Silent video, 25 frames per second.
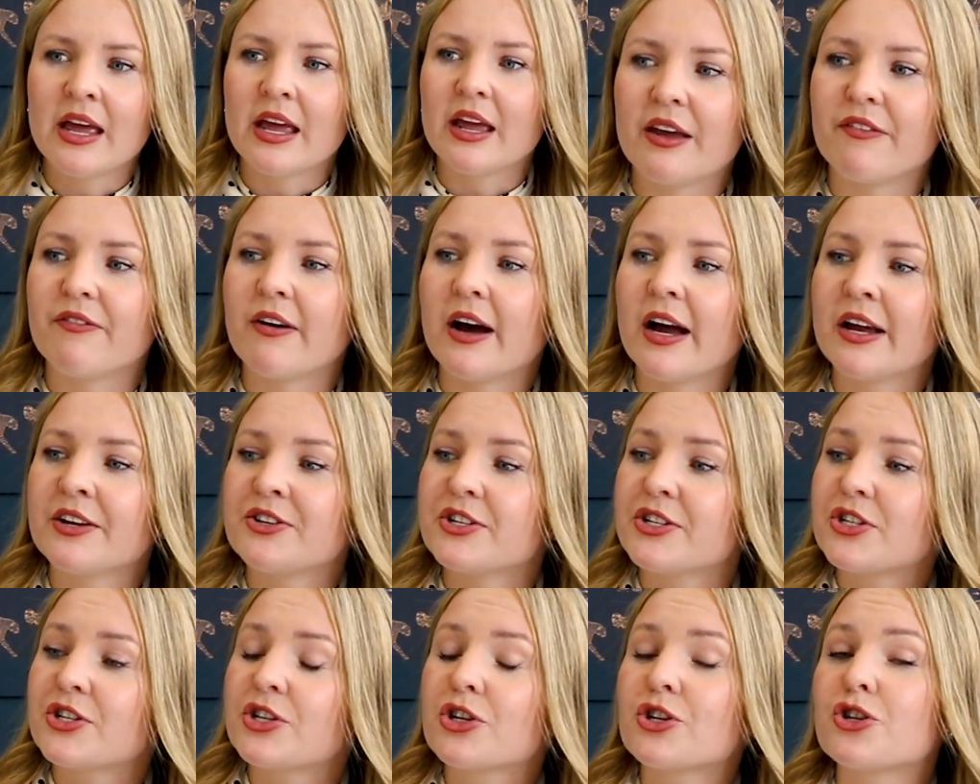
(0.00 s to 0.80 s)
if I
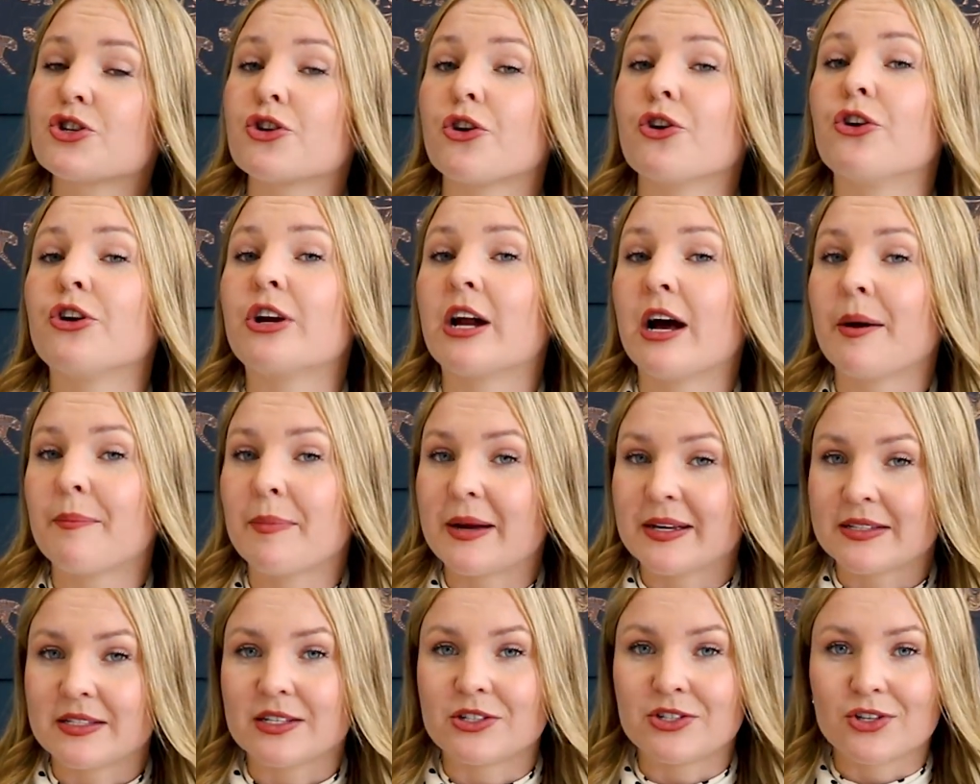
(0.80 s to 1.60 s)
just showed up
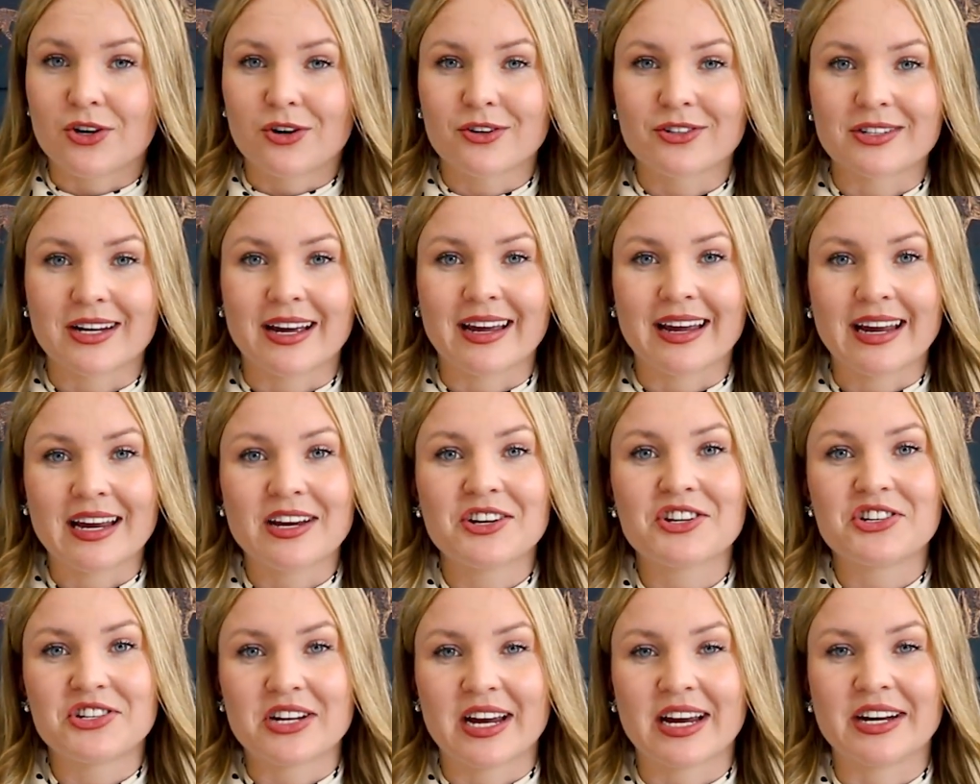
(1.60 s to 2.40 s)
as a doctor
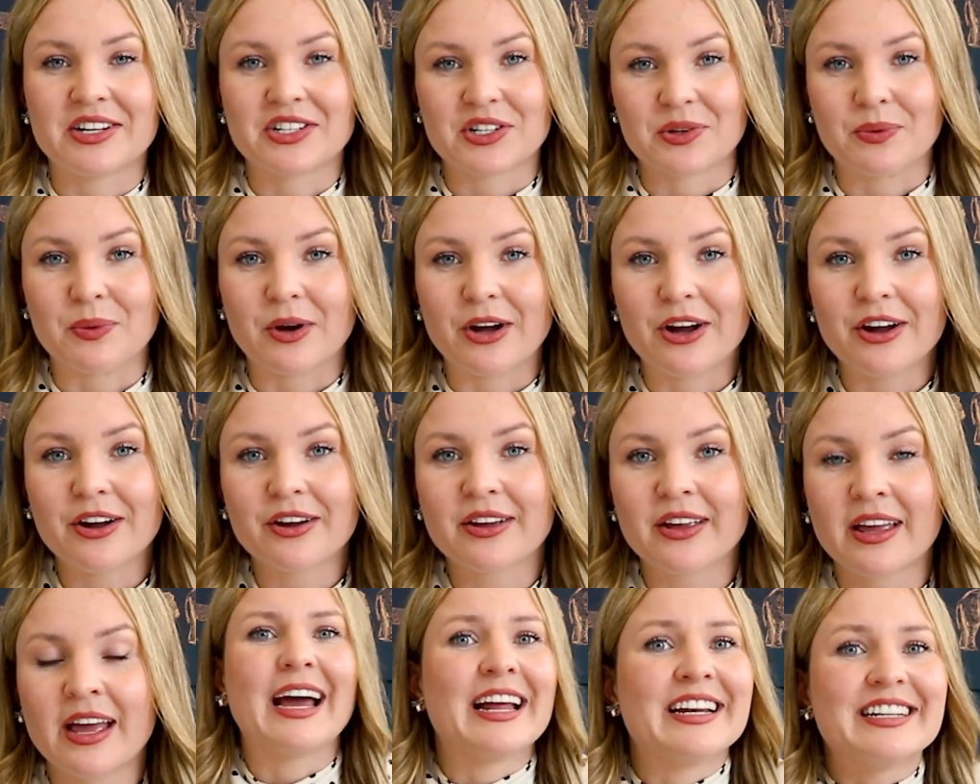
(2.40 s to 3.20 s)
each day to
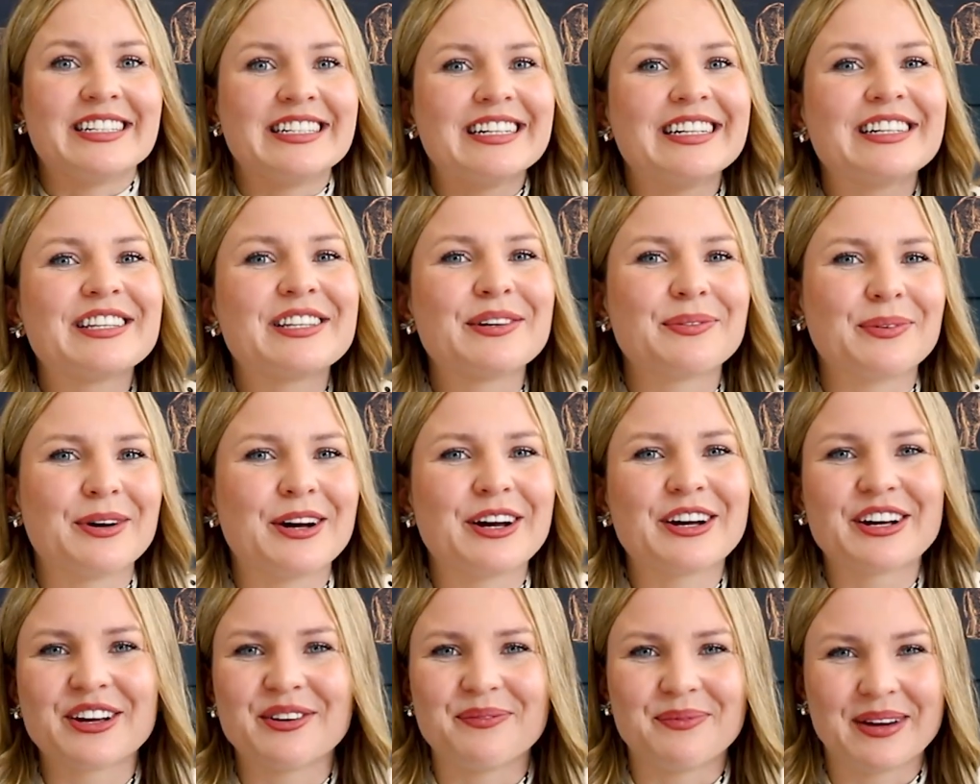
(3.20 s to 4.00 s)
work and did the
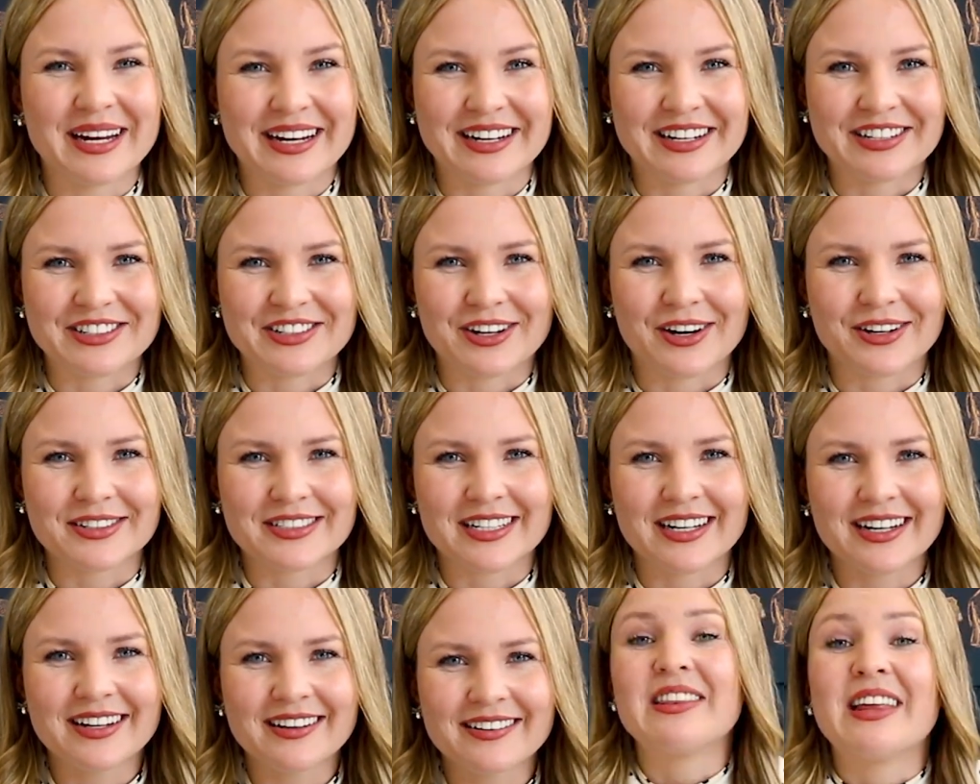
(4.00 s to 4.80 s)
work of being a doctor,